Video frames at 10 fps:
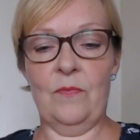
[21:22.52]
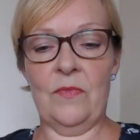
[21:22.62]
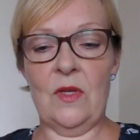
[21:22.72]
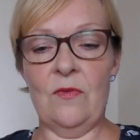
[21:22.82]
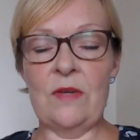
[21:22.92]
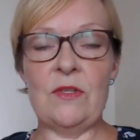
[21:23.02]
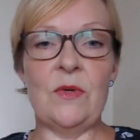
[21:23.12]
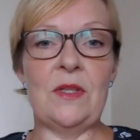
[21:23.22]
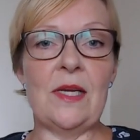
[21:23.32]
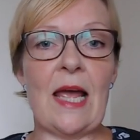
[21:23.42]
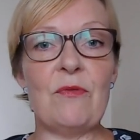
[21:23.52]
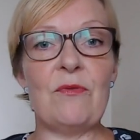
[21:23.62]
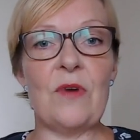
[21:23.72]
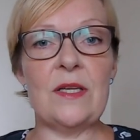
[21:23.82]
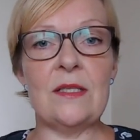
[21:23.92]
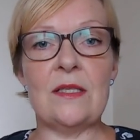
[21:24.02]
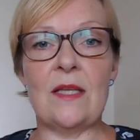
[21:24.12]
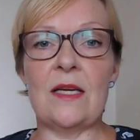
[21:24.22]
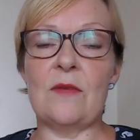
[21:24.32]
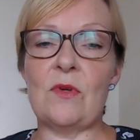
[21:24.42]
if I do in the left front,
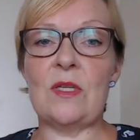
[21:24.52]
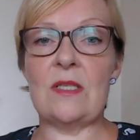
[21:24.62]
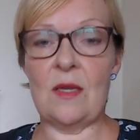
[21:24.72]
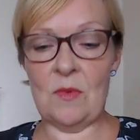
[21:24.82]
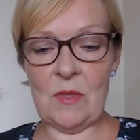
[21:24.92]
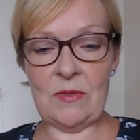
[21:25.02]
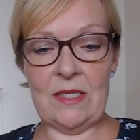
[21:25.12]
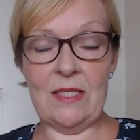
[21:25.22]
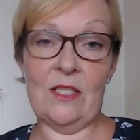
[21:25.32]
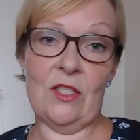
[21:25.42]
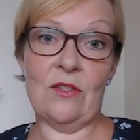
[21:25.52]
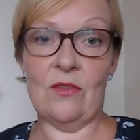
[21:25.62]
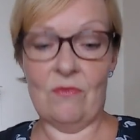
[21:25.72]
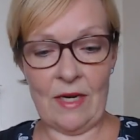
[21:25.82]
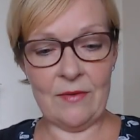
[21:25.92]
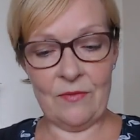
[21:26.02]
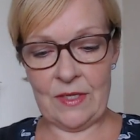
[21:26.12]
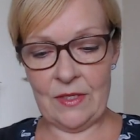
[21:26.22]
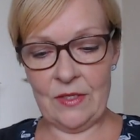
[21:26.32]
then I've got the same amount of stitches on the right front.